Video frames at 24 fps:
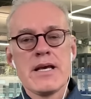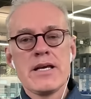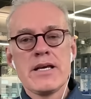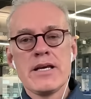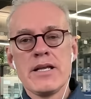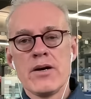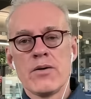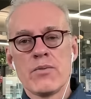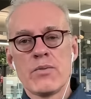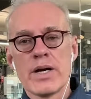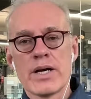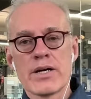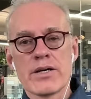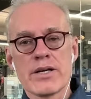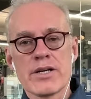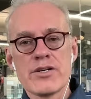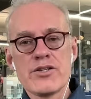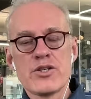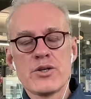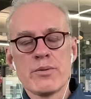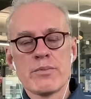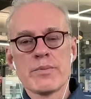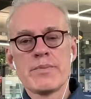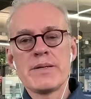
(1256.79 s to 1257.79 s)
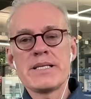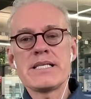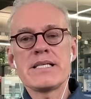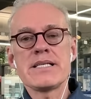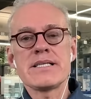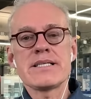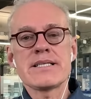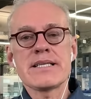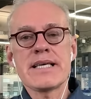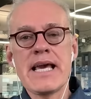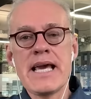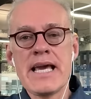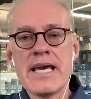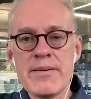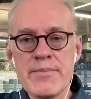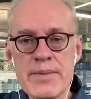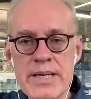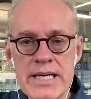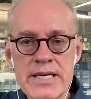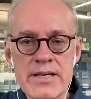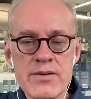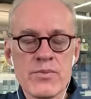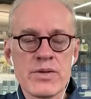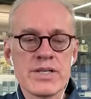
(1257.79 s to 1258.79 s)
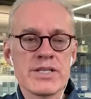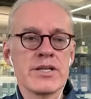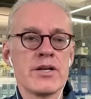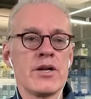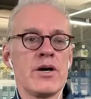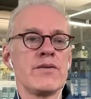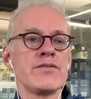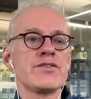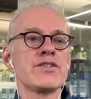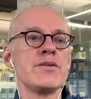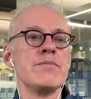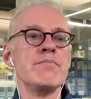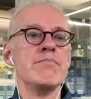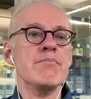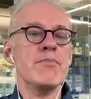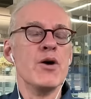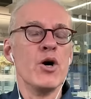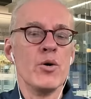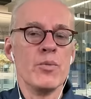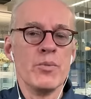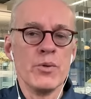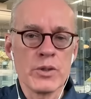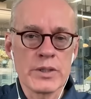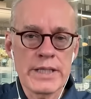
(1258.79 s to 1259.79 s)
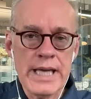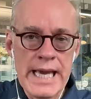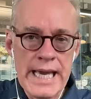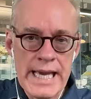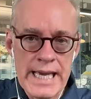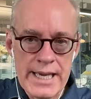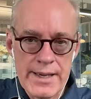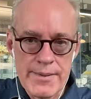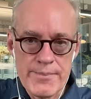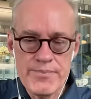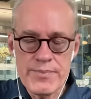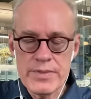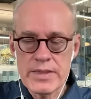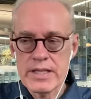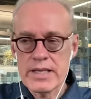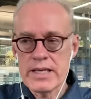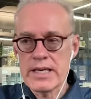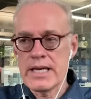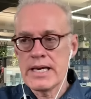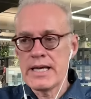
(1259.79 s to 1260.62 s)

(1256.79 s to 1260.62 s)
you know, where consumer businesses came in was an all of a sudden mobile came